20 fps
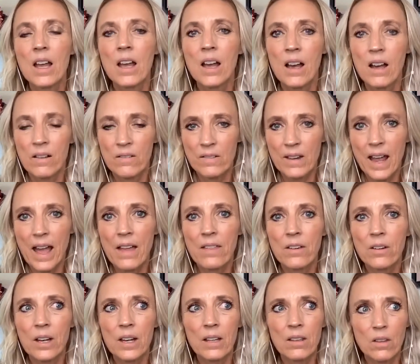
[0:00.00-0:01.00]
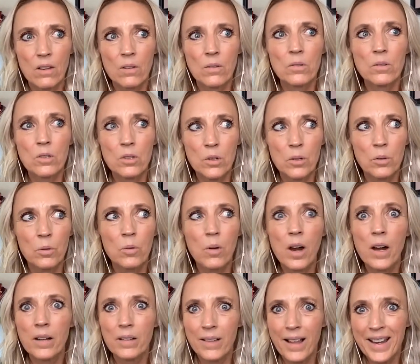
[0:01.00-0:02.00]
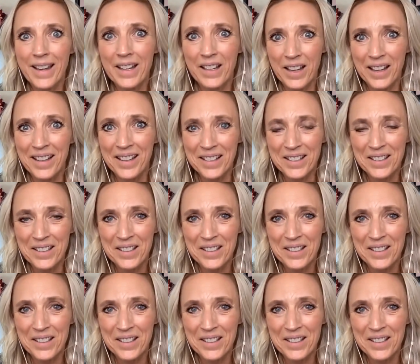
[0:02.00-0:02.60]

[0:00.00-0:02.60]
of gathering those who are like us,